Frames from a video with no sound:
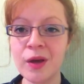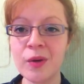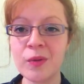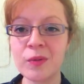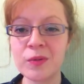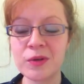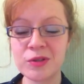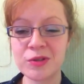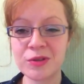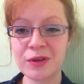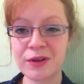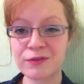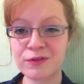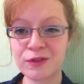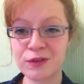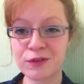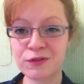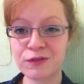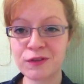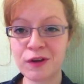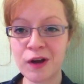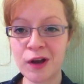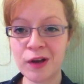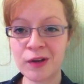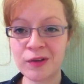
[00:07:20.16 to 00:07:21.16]
We do have to
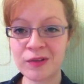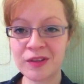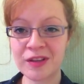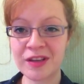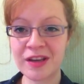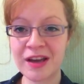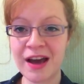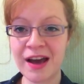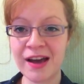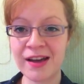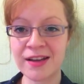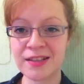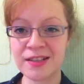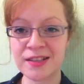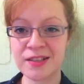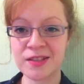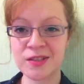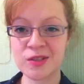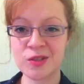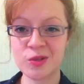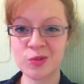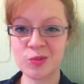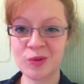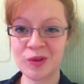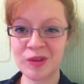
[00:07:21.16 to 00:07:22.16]
follow the
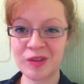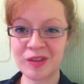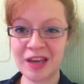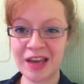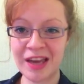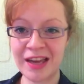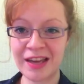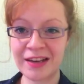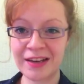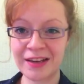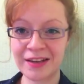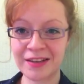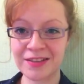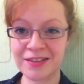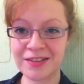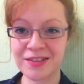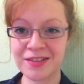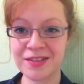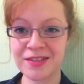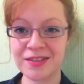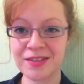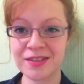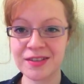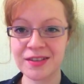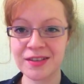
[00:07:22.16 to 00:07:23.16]
guidance within
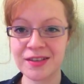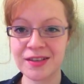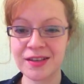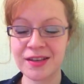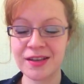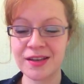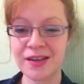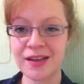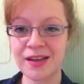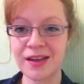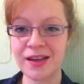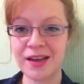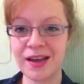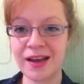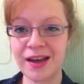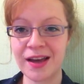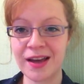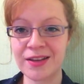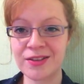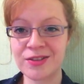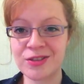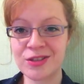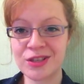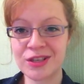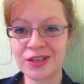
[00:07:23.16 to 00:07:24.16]
us
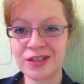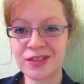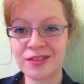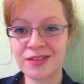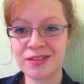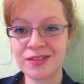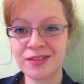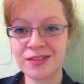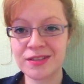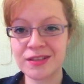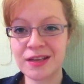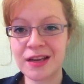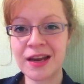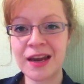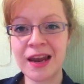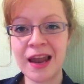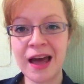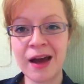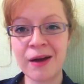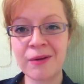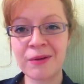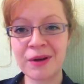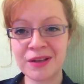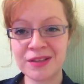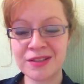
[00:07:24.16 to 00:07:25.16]
and just
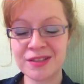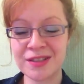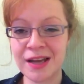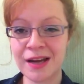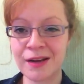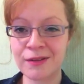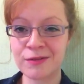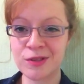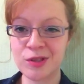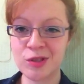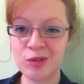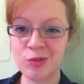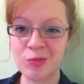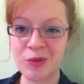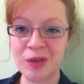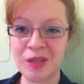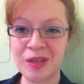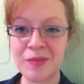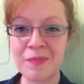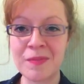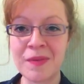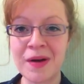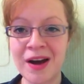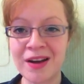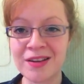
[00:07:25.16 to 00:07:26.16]
allow ourselves to be
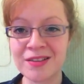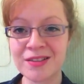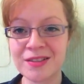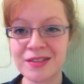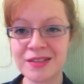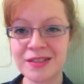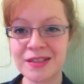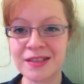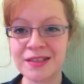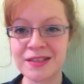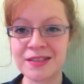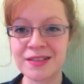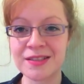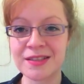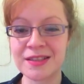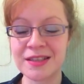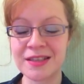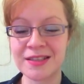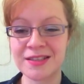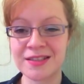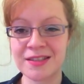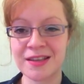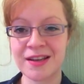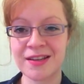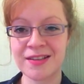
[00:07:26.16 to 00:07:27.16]
the masters, the
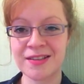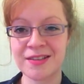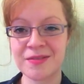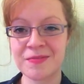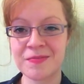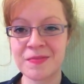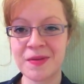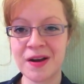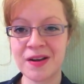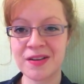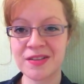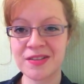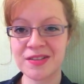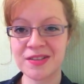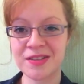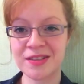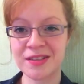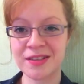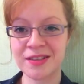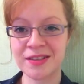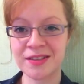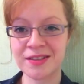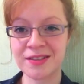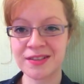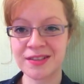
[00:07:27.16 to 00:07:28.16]
ascended
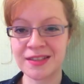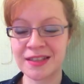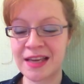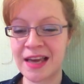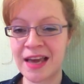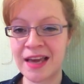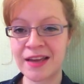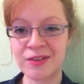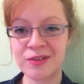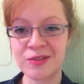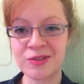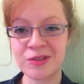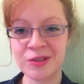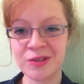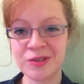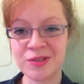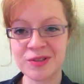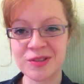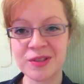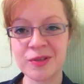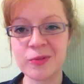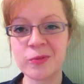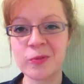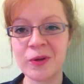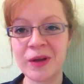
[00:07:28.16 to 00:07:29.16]
masters, the
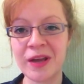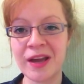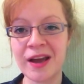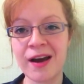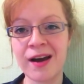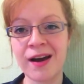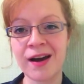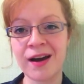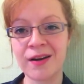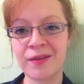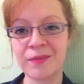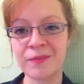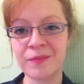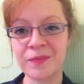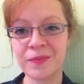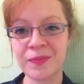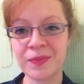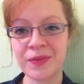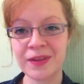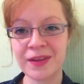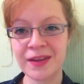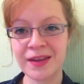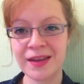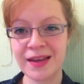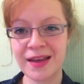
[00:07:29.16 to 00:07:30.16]
angels that we are
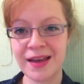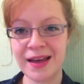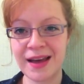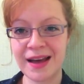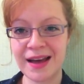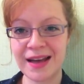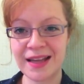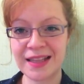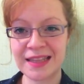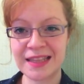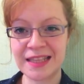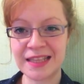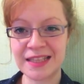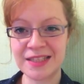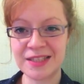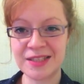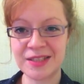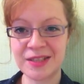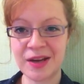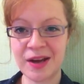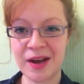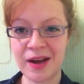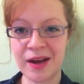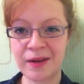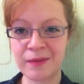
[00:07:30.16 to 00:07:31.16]
at this
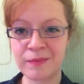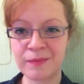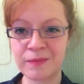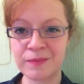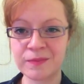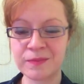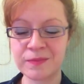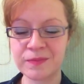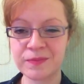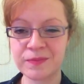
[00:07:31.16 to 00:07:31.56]
time.